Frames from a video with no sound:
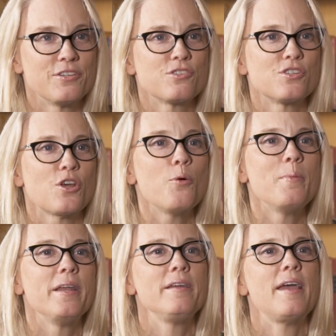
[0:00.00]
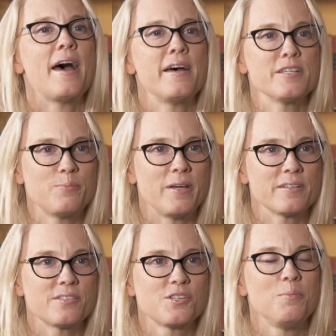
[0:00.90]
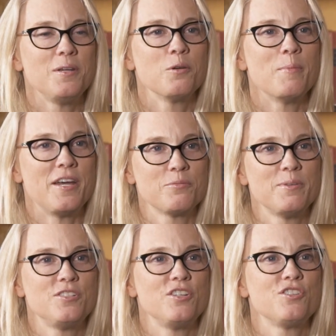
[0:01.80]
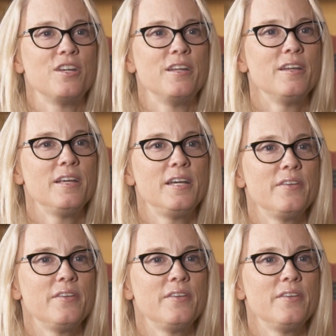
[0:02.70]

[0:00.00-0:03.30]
There's so many aspects to being a mathematician